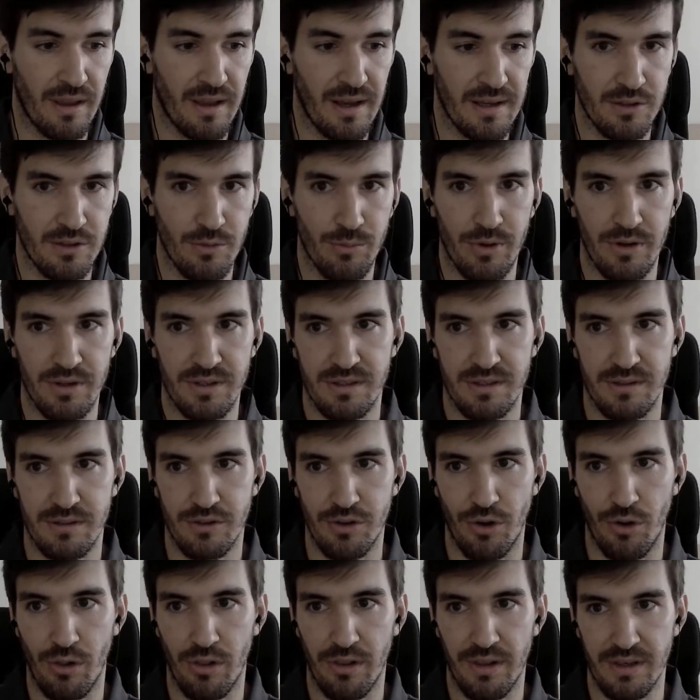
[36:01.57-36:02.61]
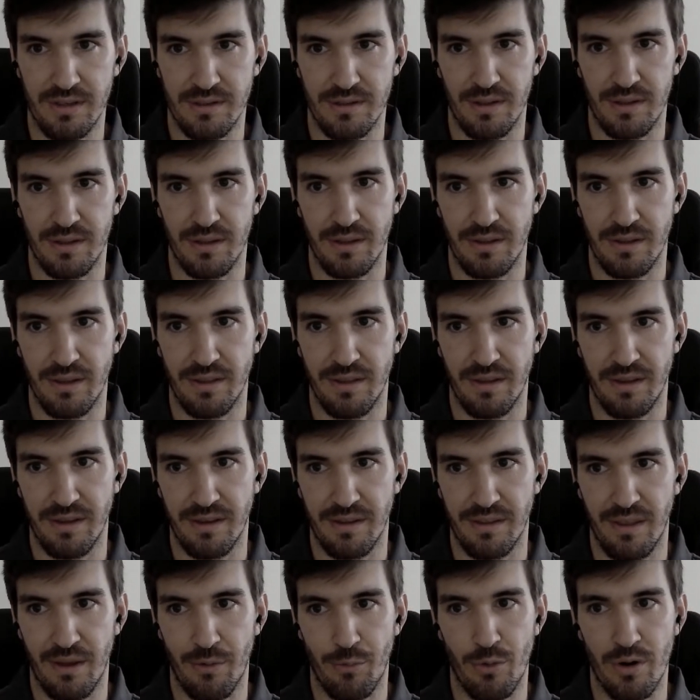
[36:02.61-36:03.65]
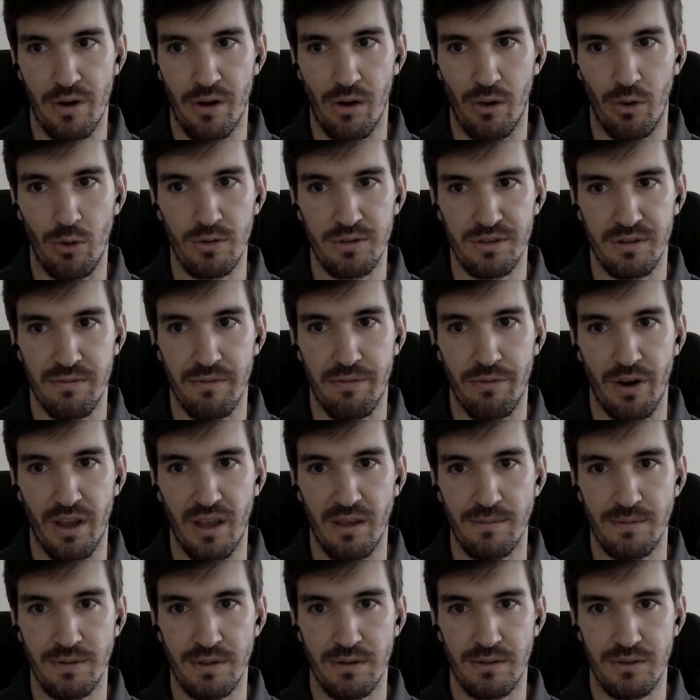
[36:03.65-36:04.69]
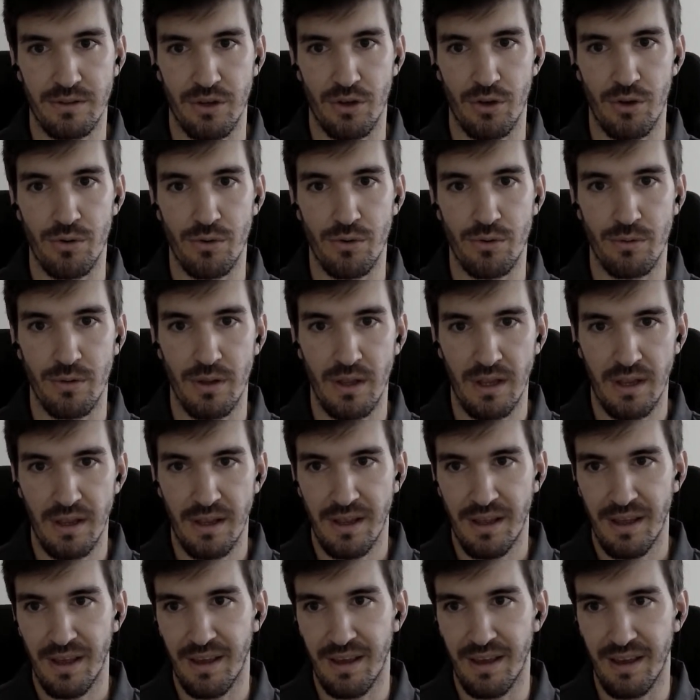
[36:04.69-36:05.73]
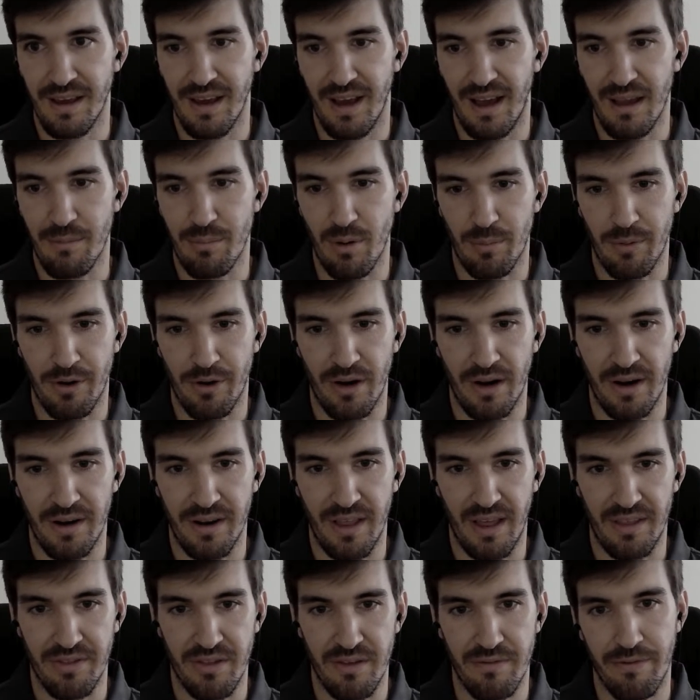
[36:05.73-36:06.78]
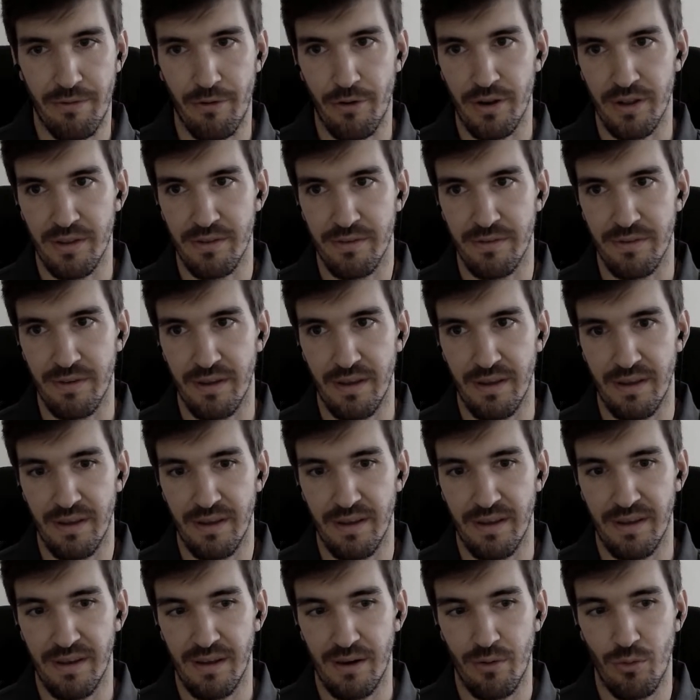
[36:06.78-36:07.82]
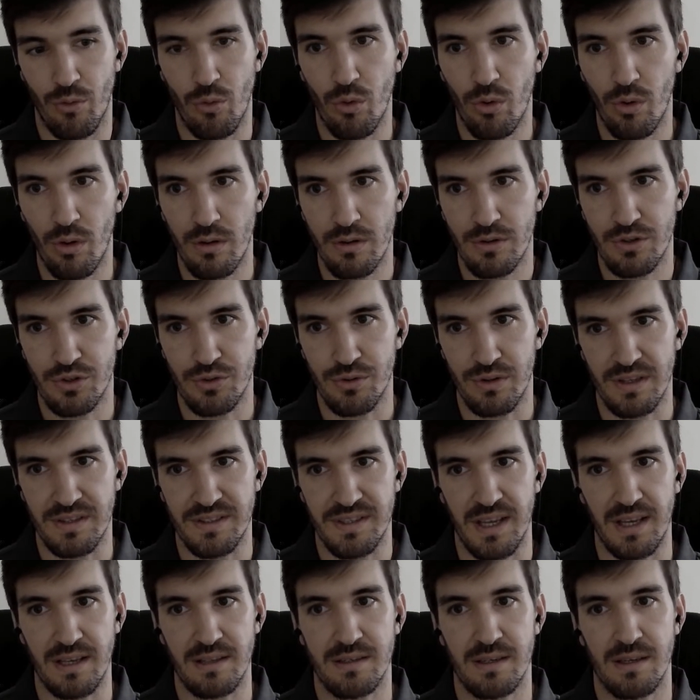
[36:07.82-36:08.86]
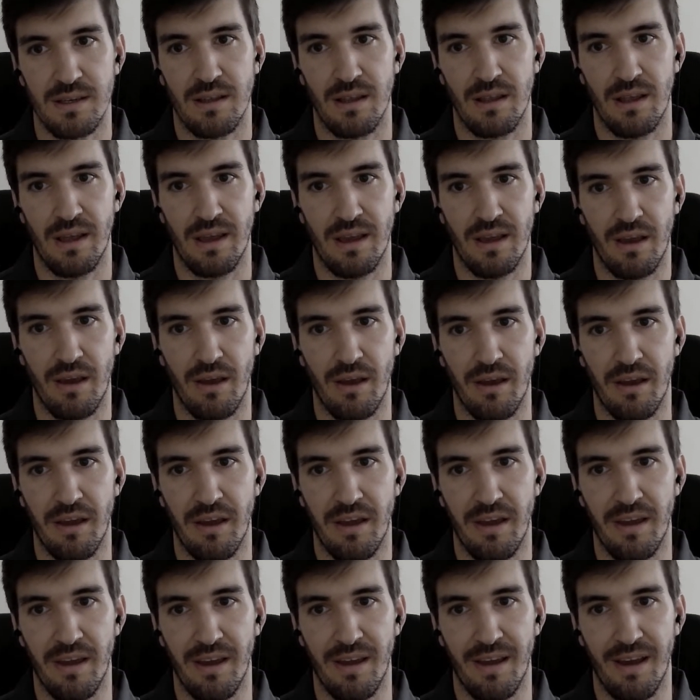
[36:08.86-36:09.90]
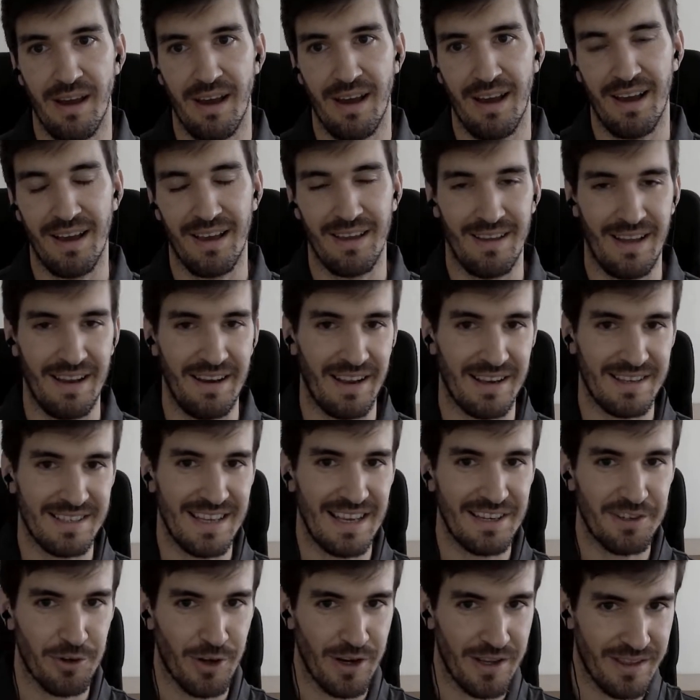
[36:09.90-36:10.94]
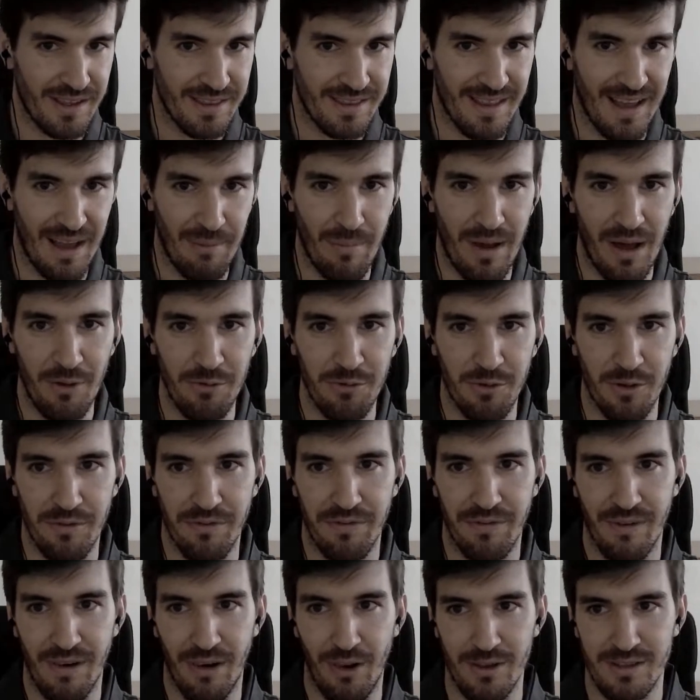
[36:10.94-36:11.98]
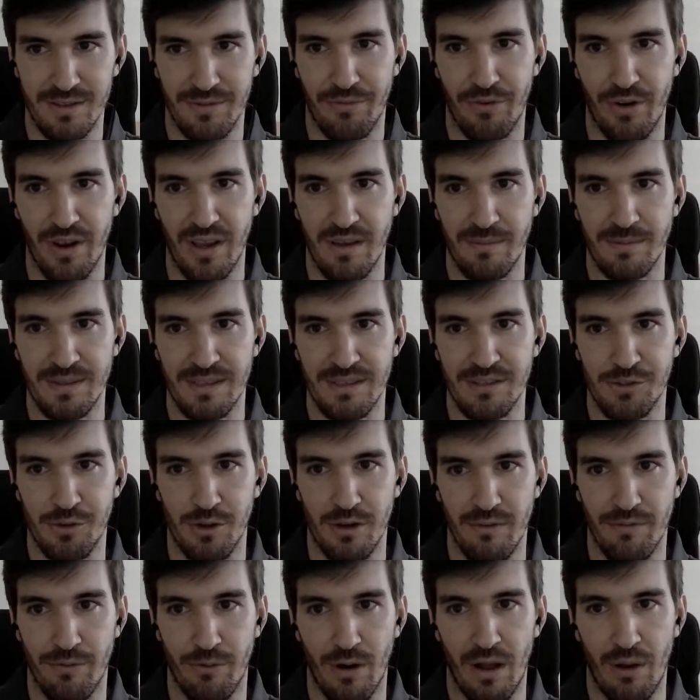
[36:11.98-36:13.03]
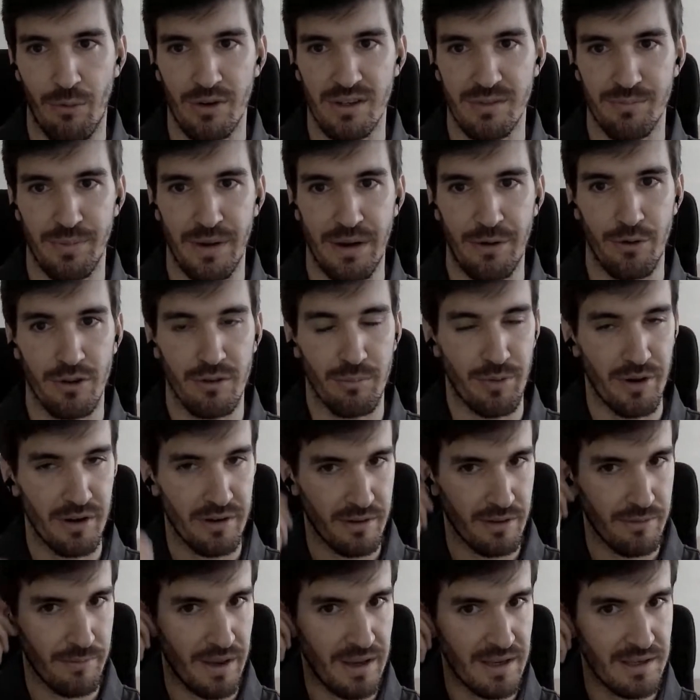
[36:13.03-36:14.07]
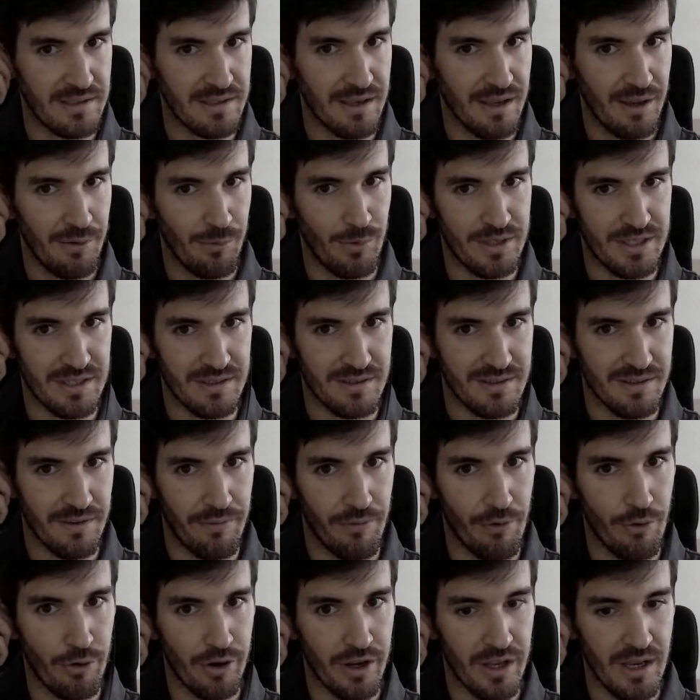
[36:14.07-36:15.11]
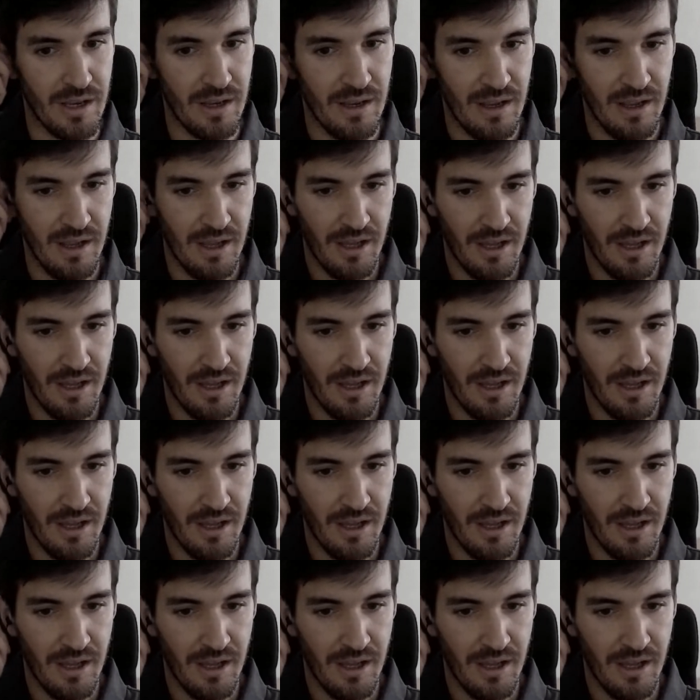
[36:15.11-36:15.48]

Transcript: the customers told us that they were losing frames, so I prepare a different rule to detect an exaggerated amount of lost frames in 24 hours period per device, which is 40.